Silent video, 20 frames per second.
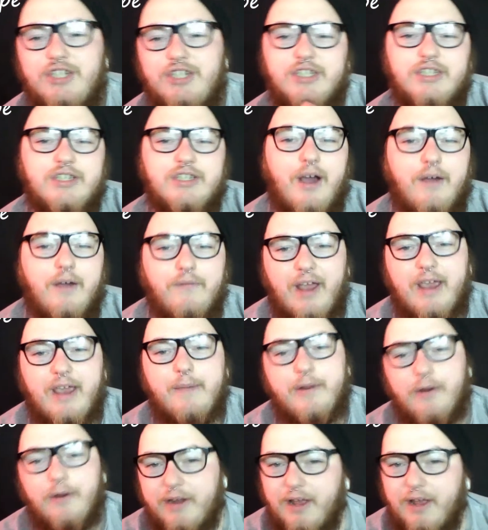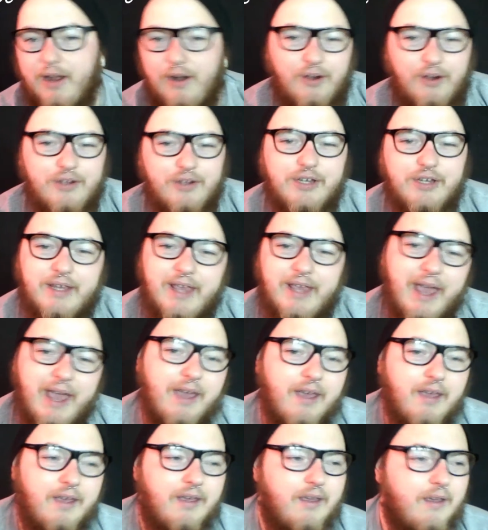Once you start vaping on it a lot, you
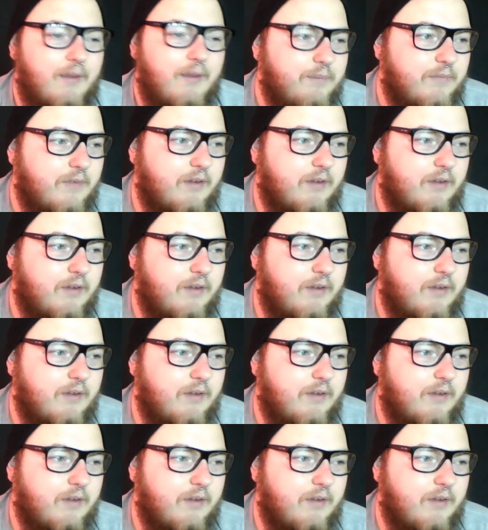get,